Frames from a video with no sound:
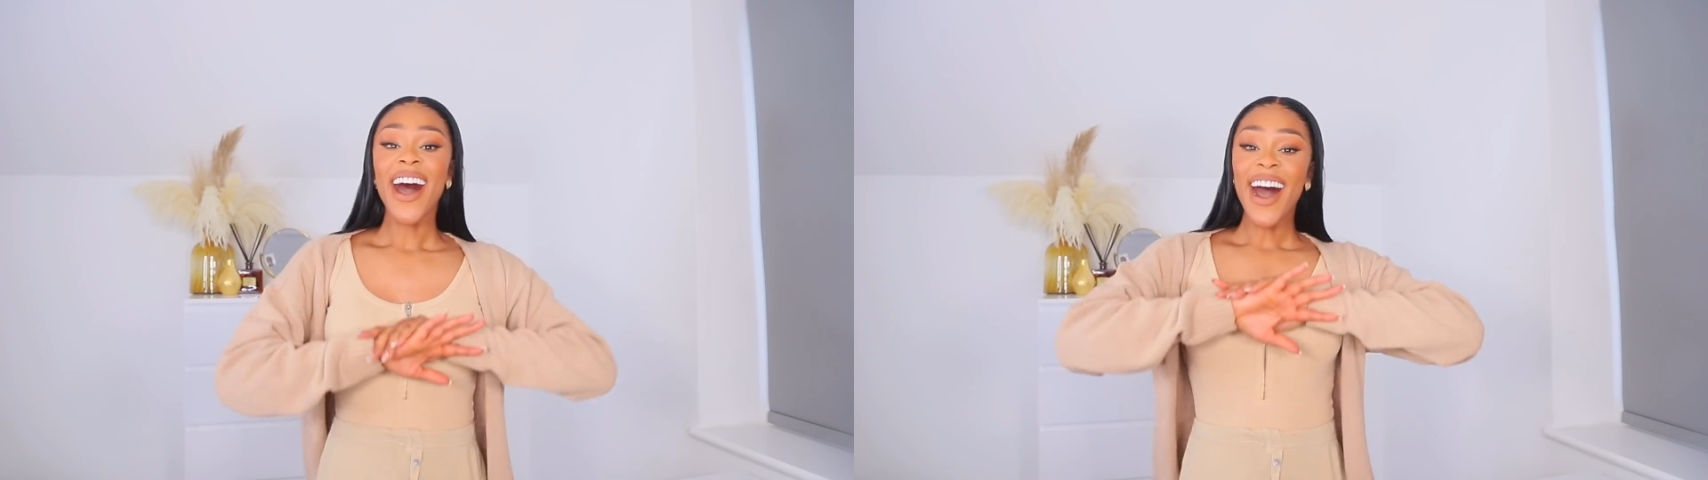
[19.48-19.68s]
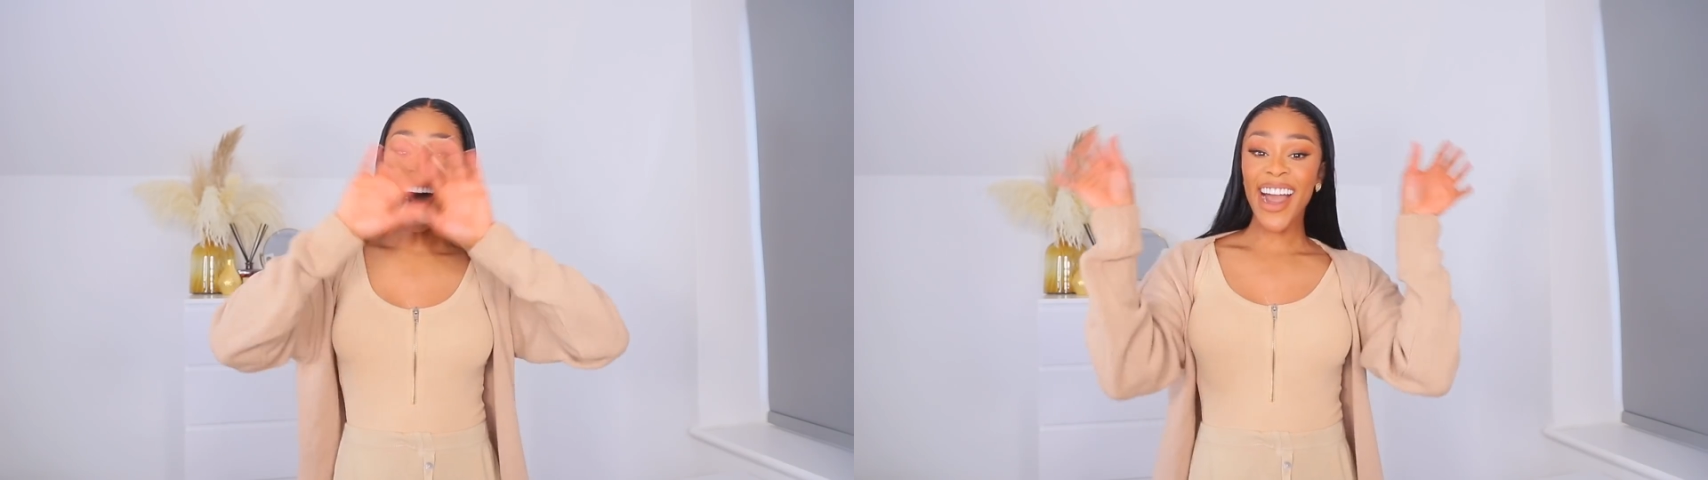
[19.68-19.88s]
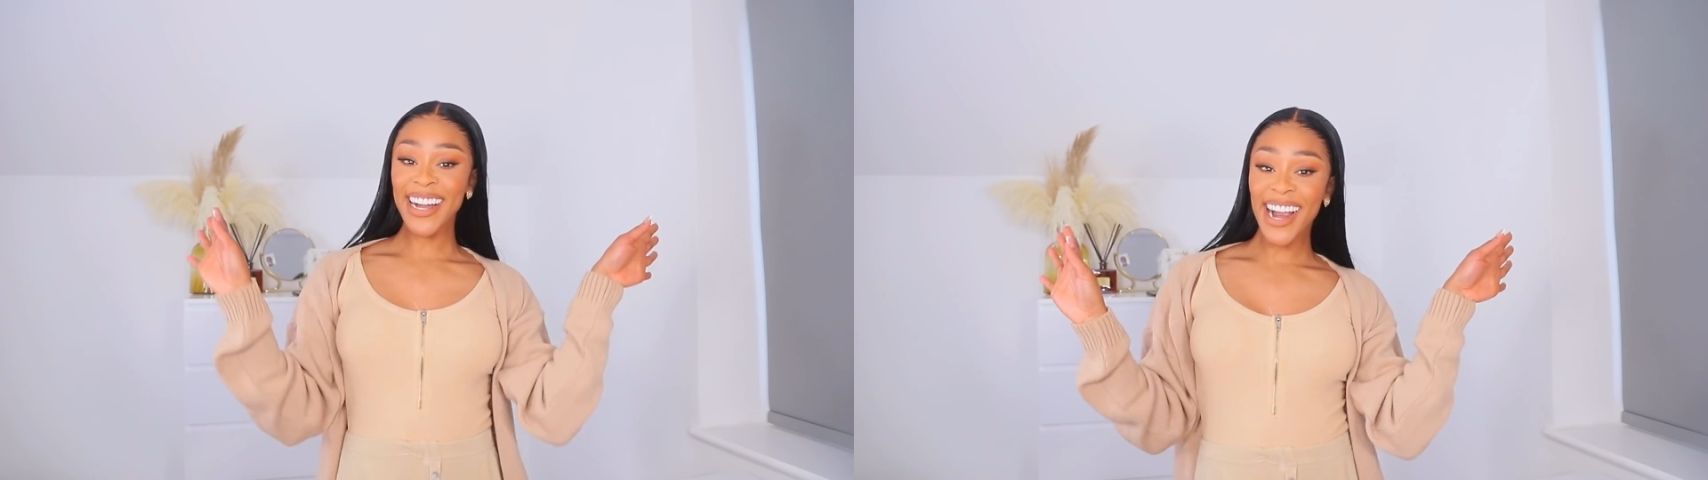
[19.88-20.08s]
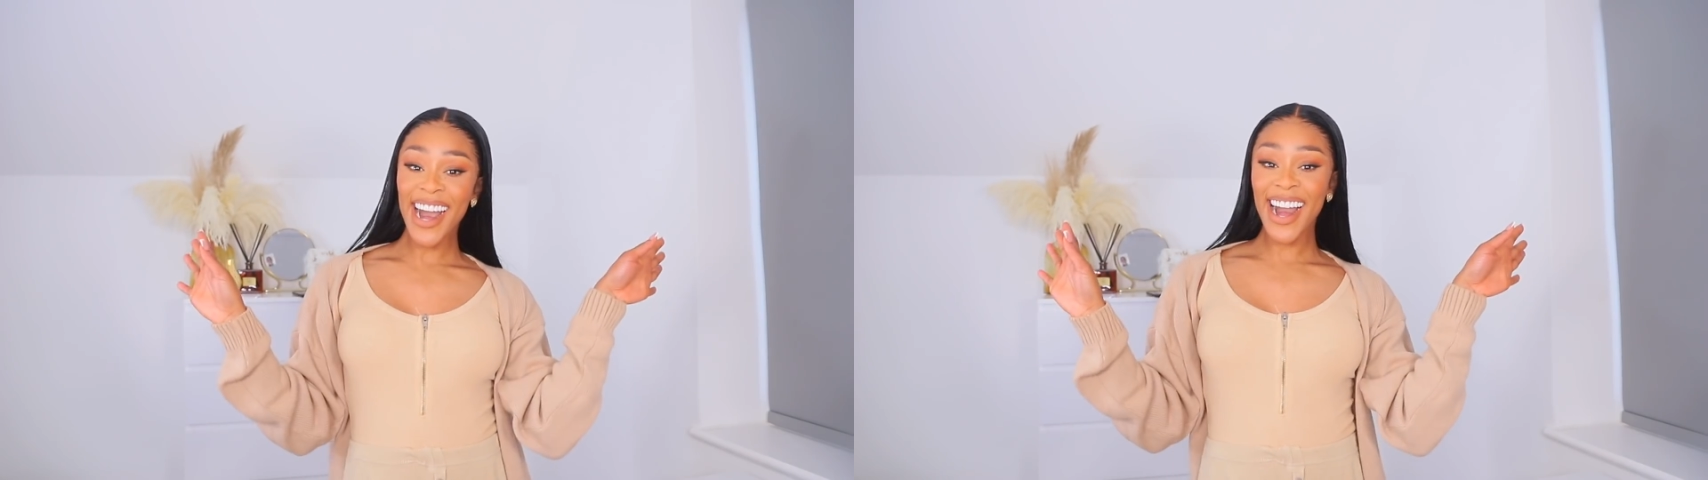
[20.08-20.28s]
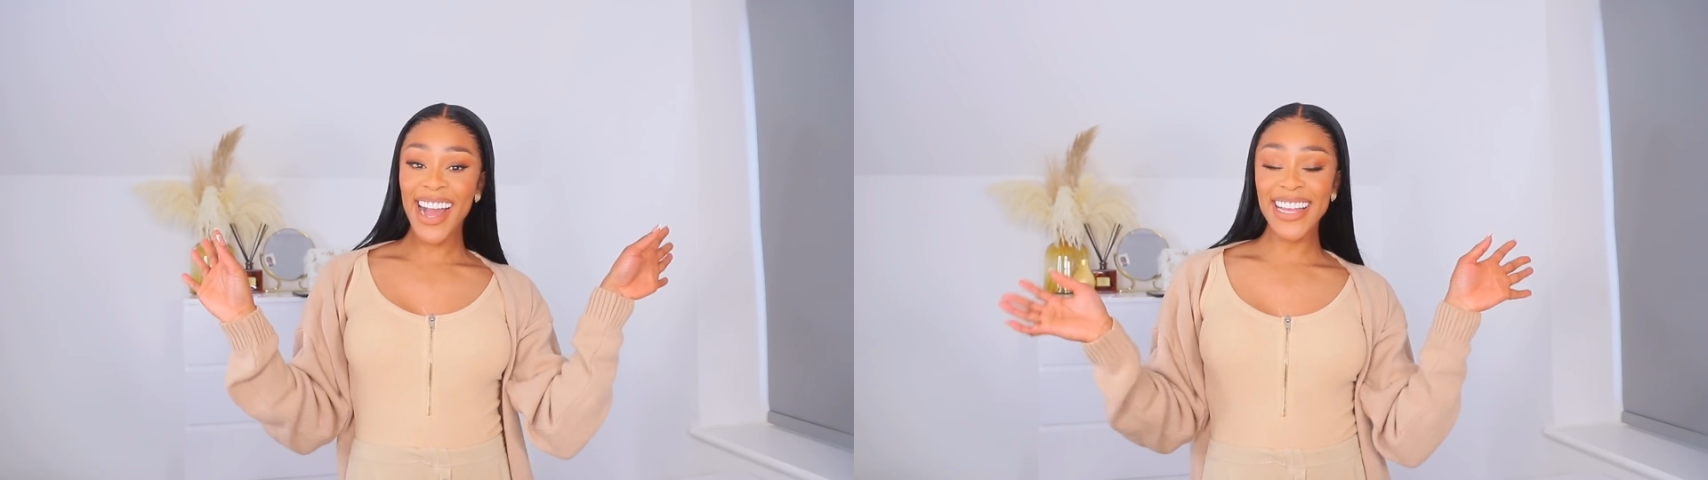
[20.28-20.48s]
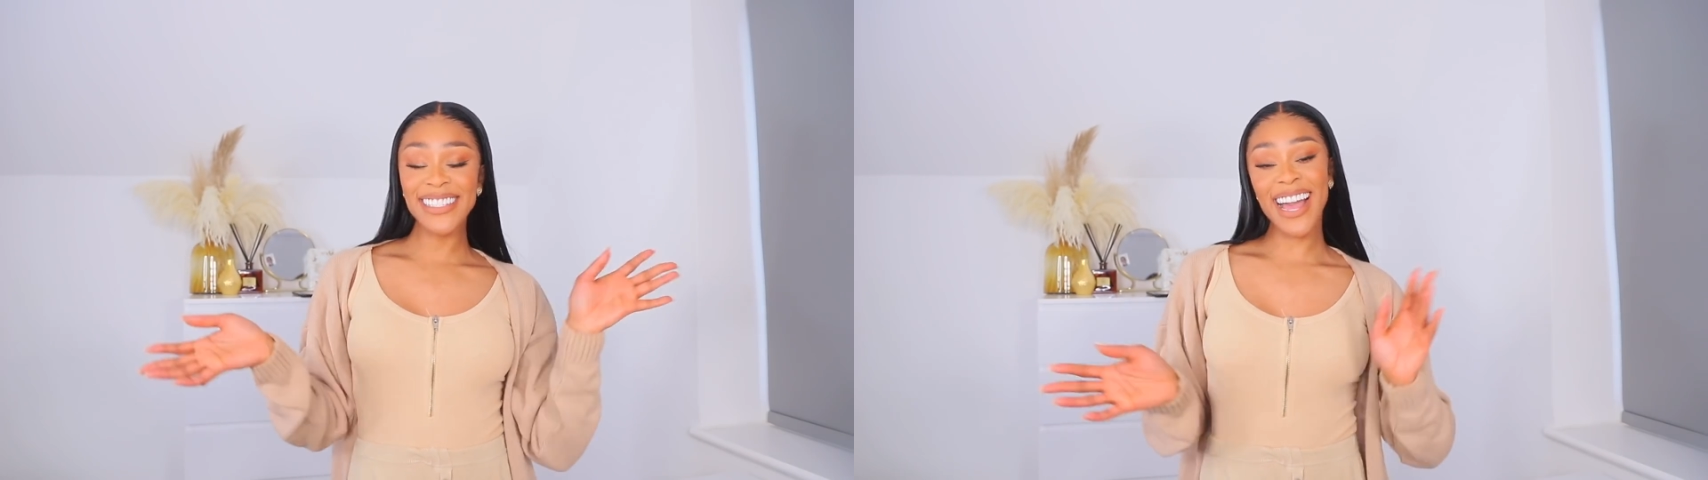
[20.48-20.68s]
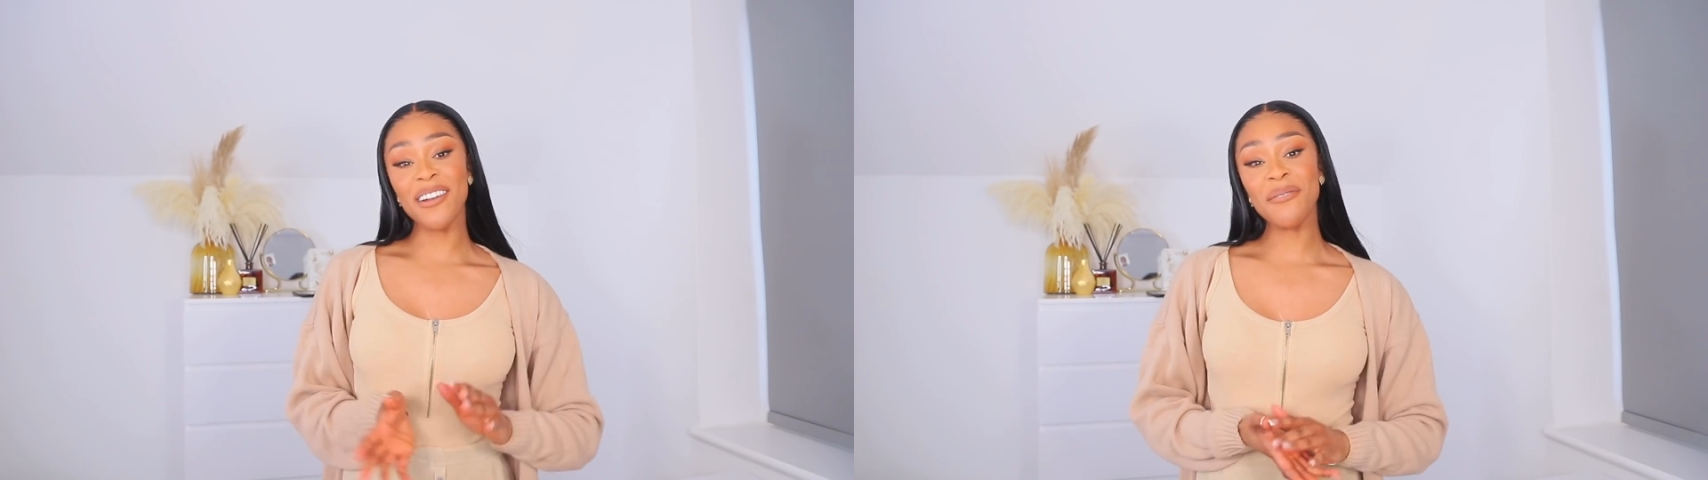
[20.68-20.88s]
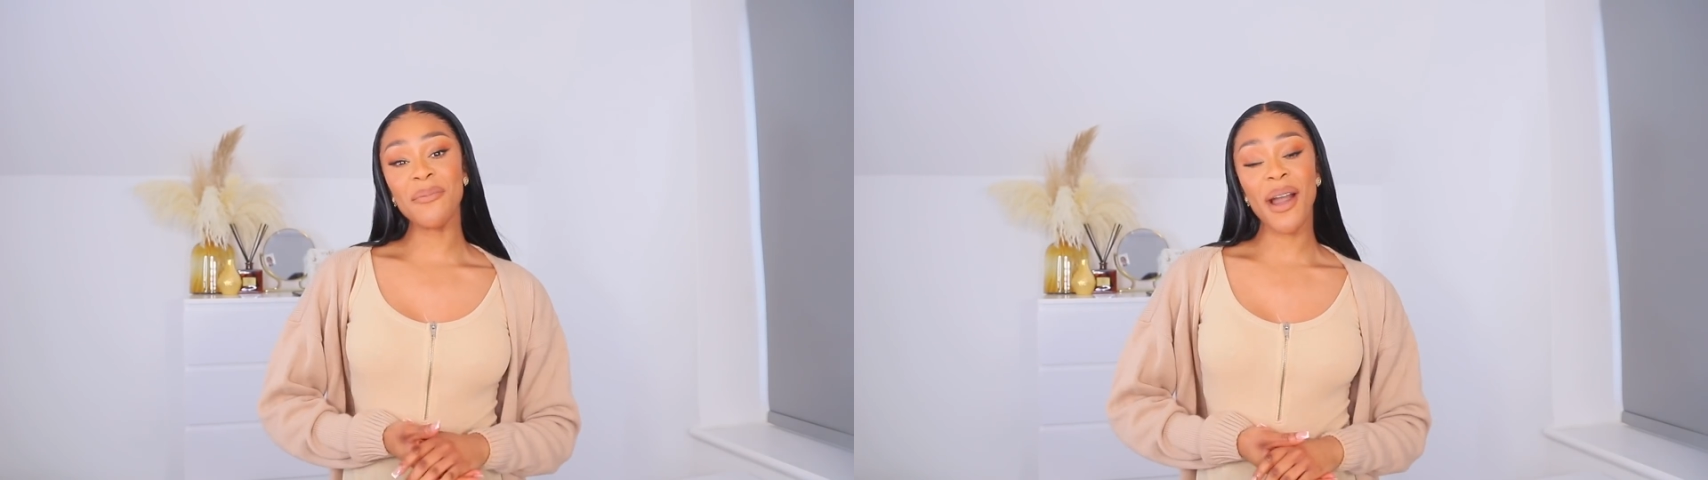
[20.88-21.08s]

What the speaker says: Hi guys, and